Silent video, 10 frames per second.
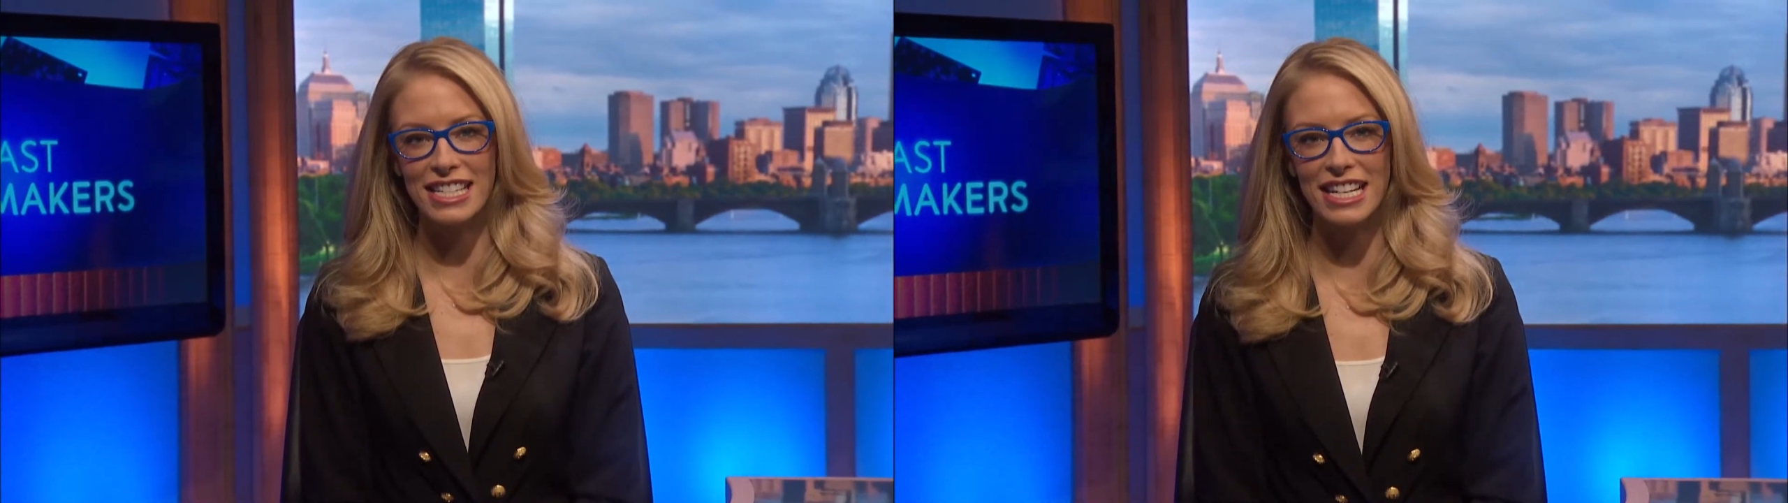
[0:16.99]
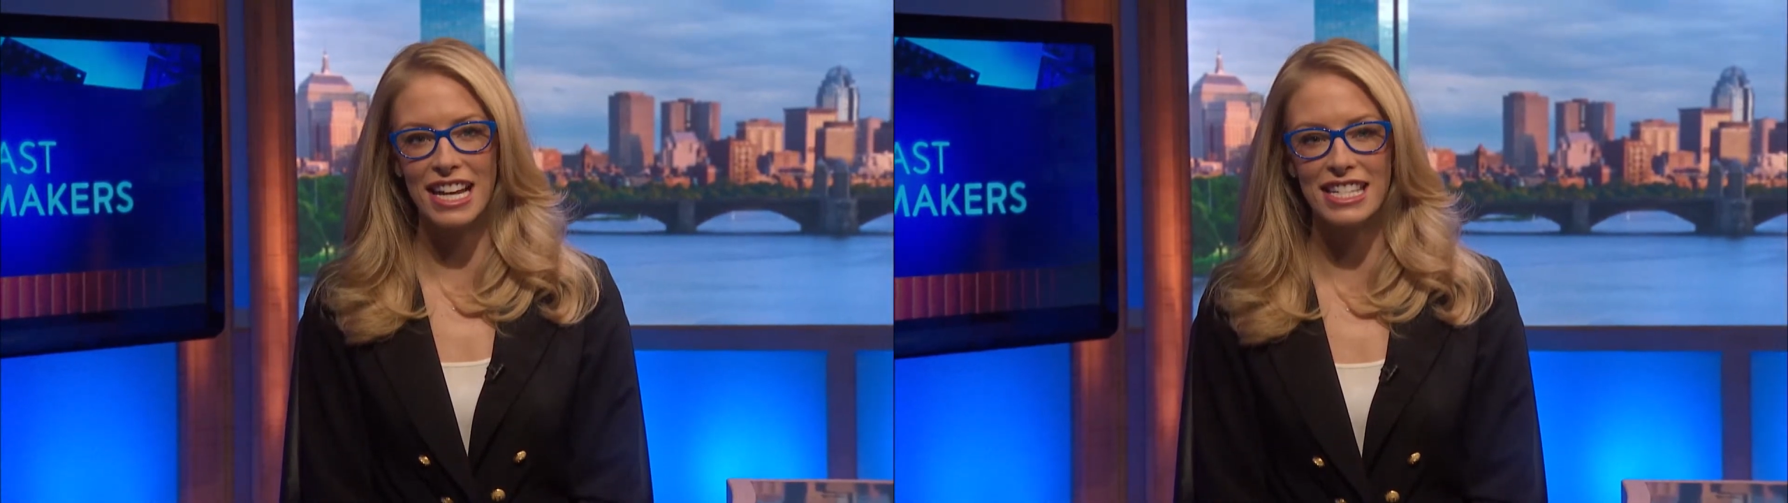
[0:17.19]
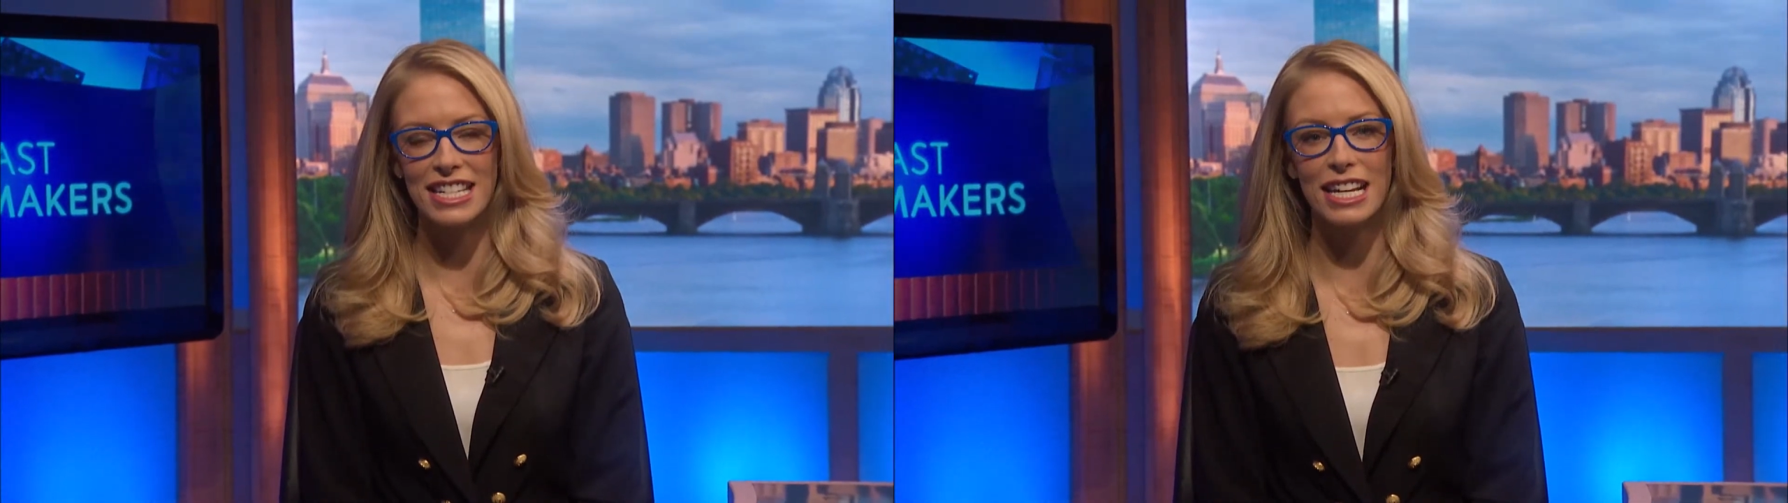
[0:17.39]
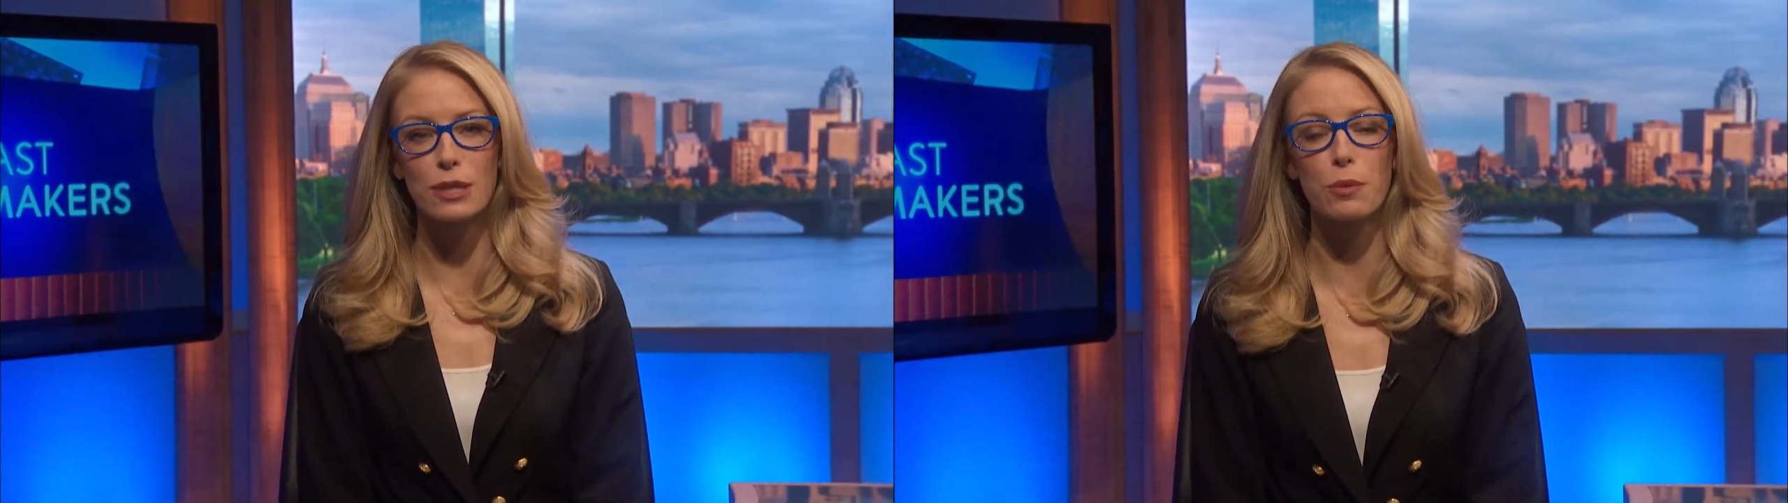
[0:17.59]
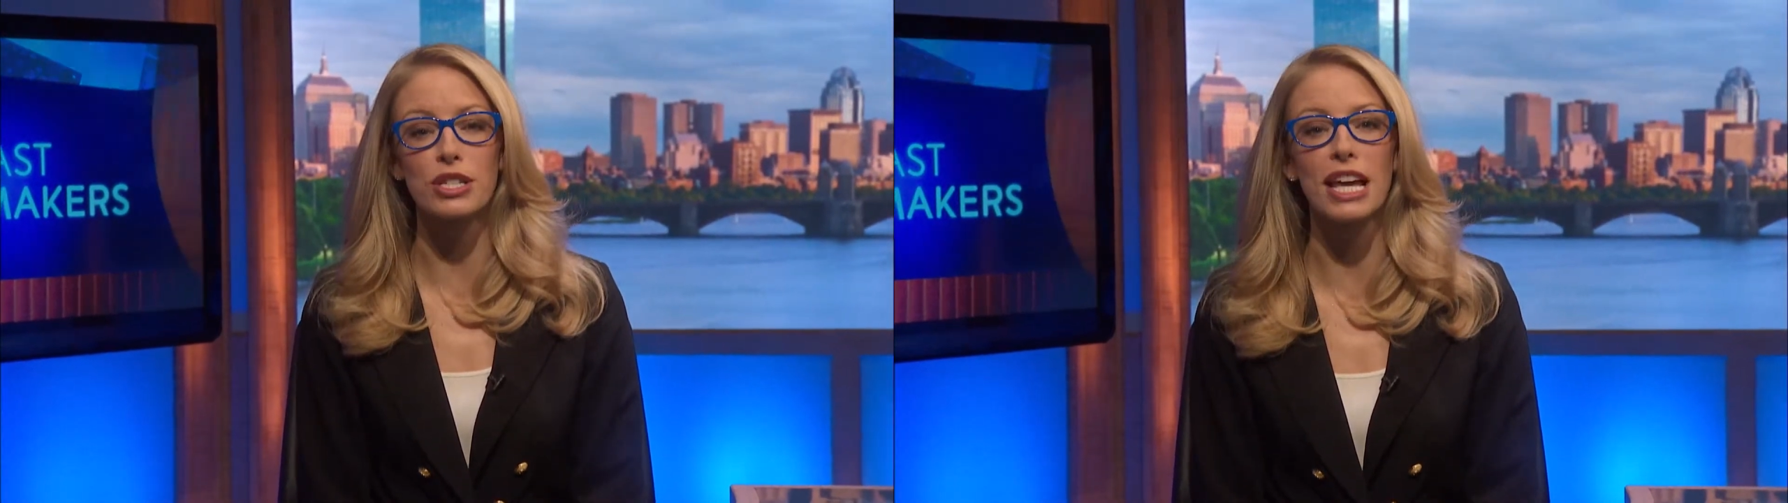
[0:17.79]
C S C
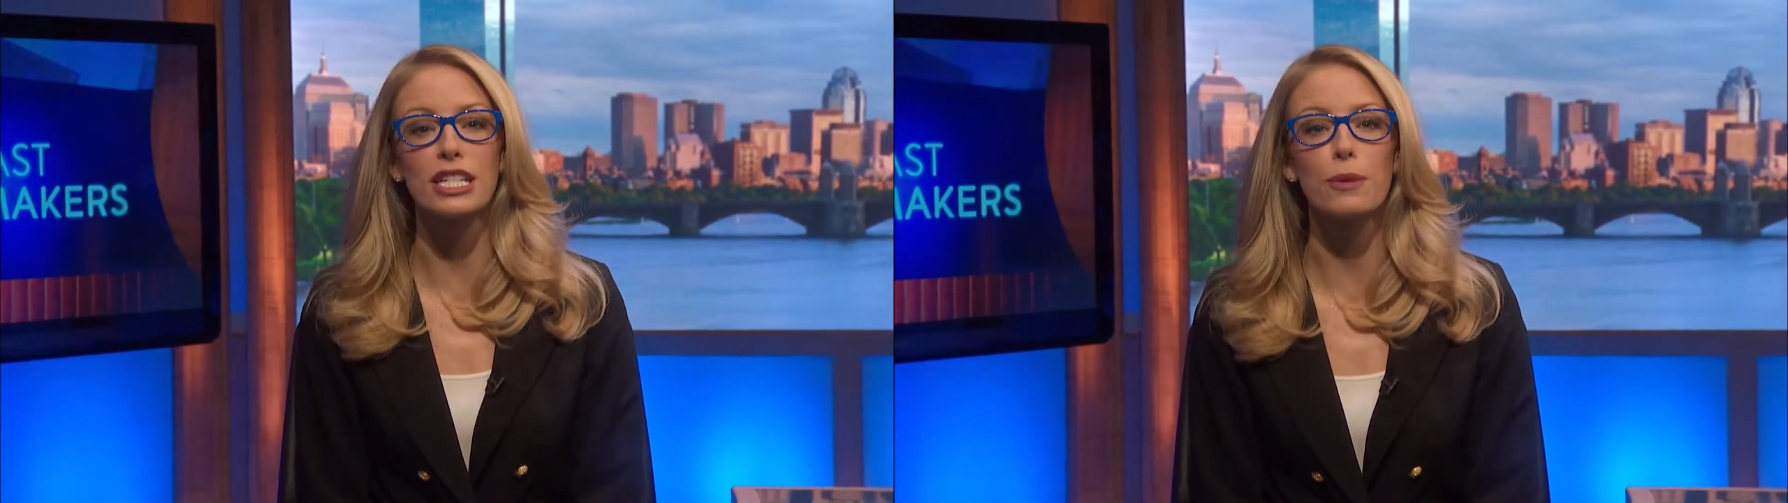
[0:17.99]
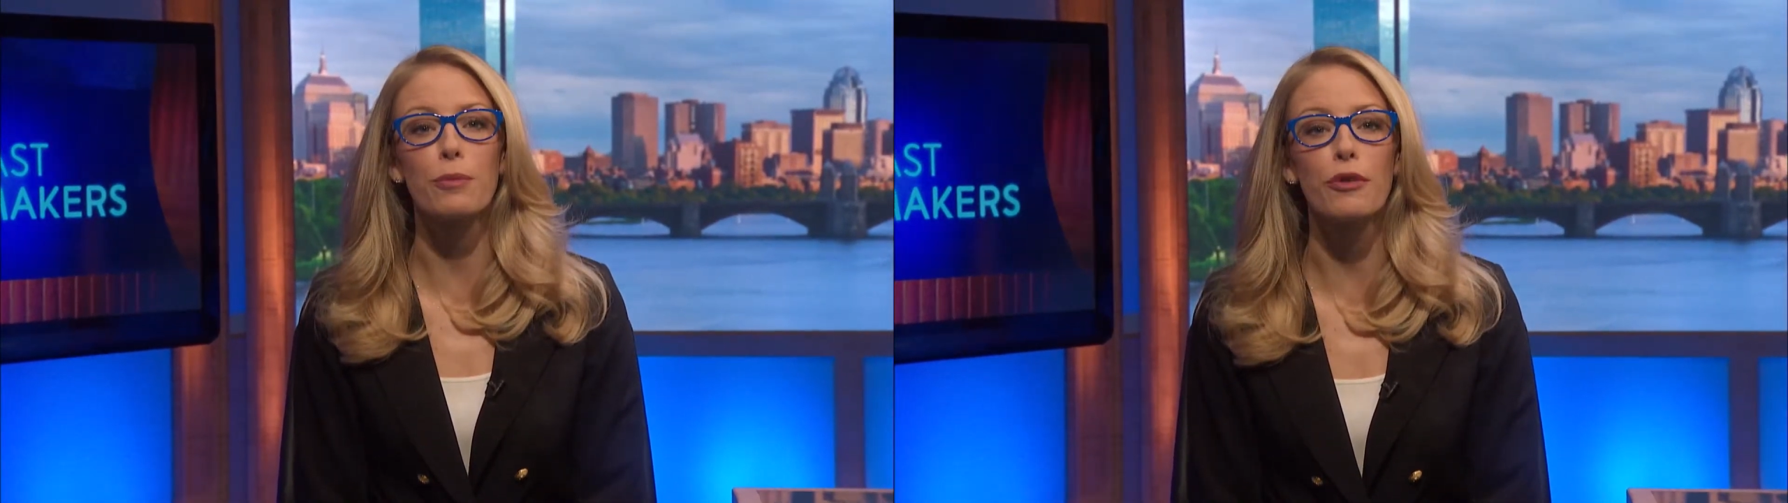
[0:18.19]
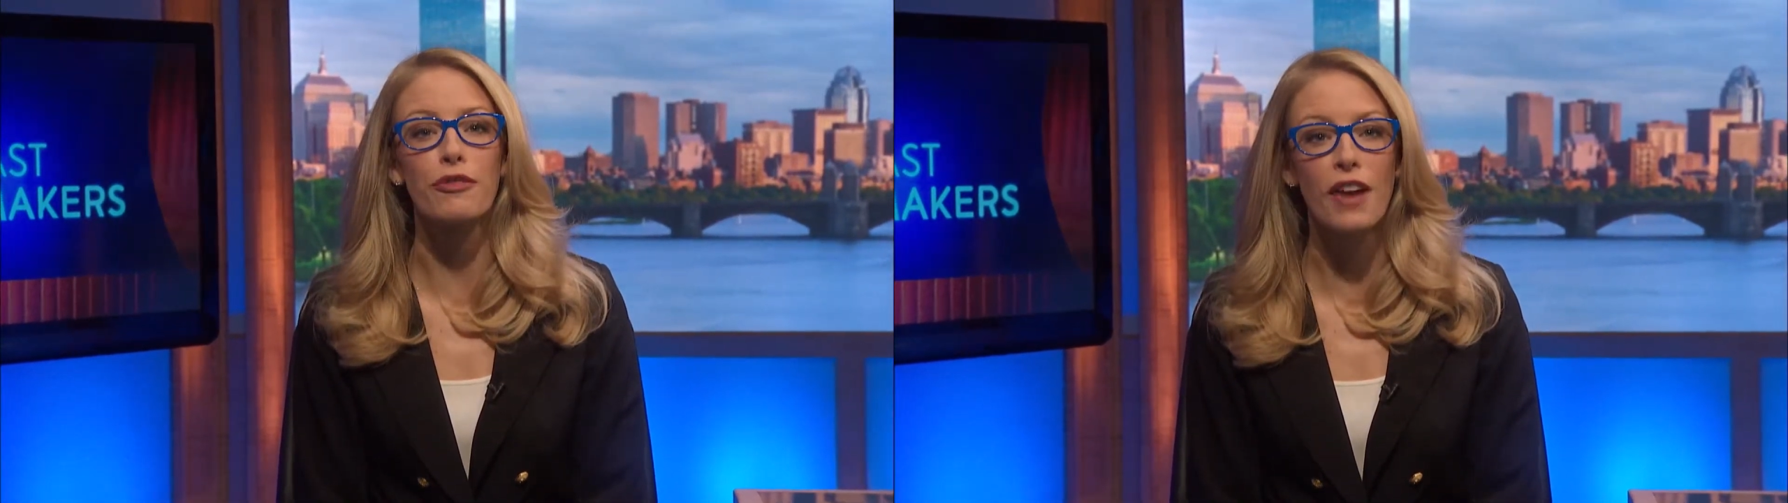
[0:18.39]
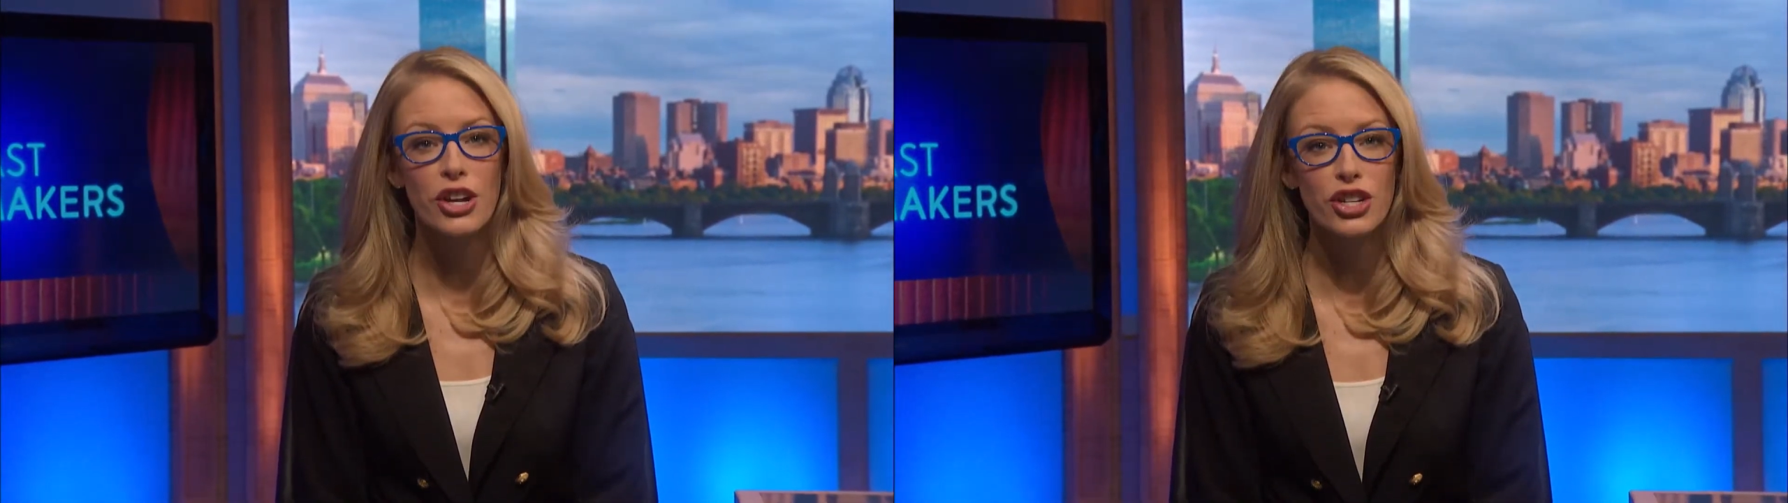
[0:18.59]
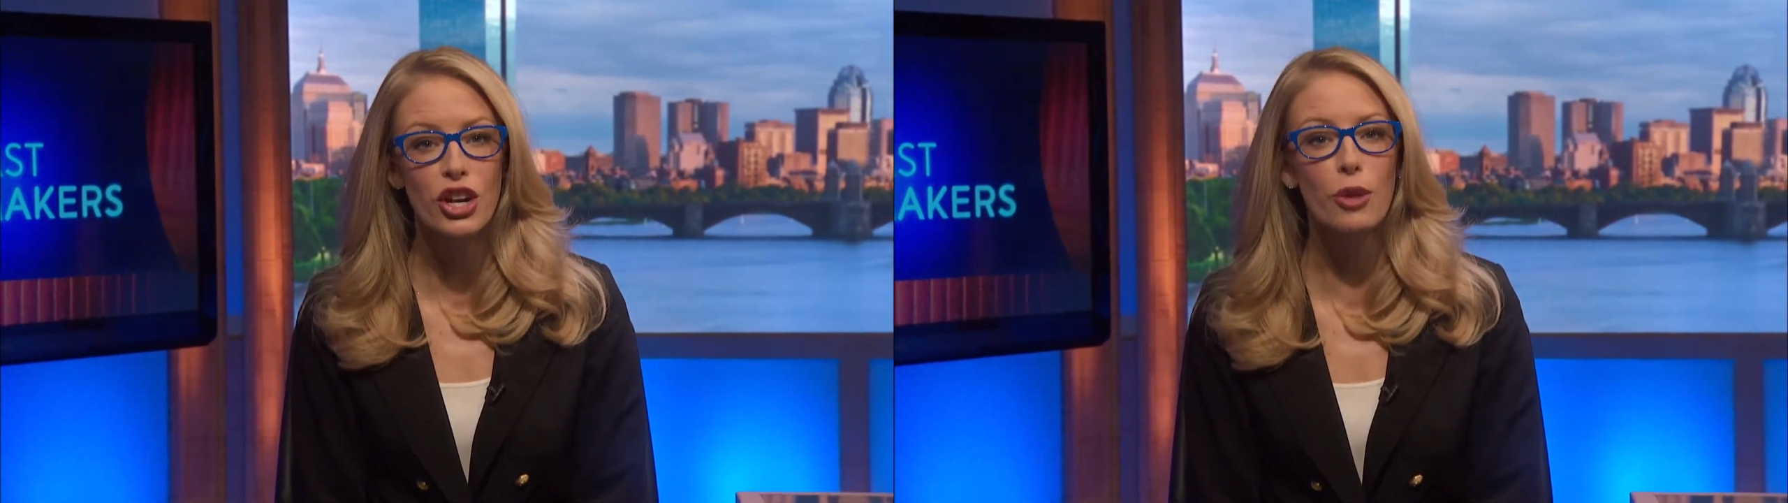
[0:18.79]
has presented
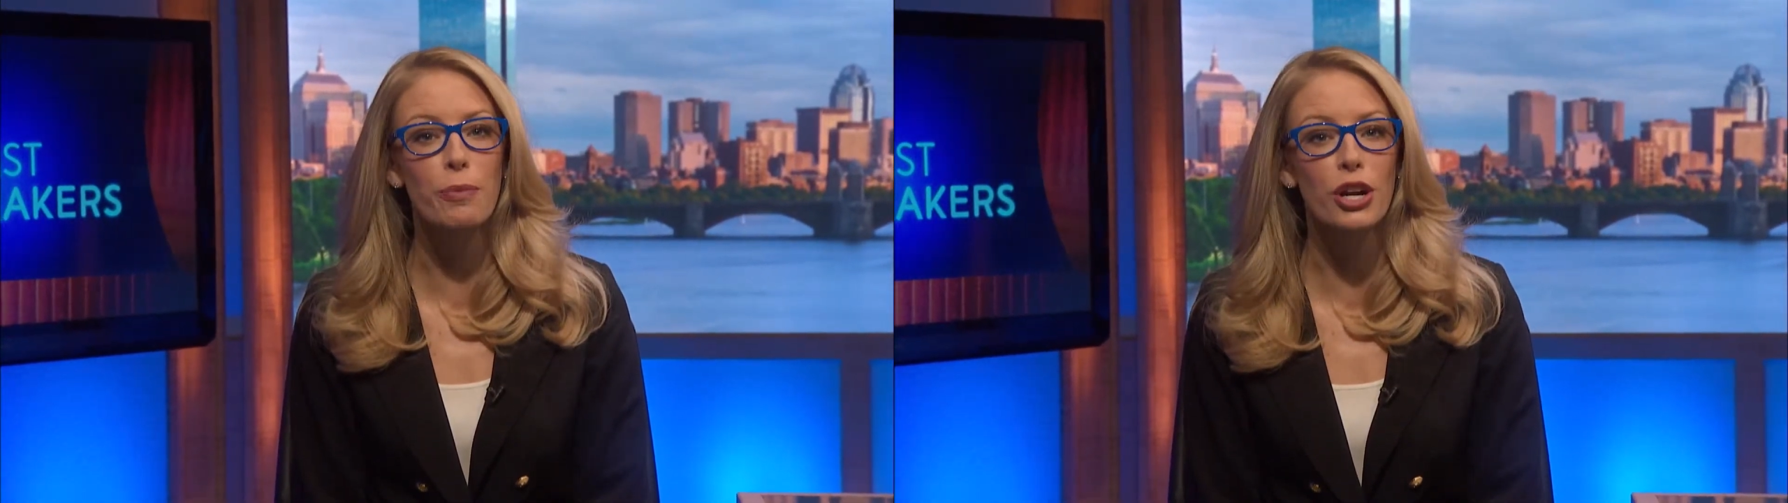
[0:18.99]
professional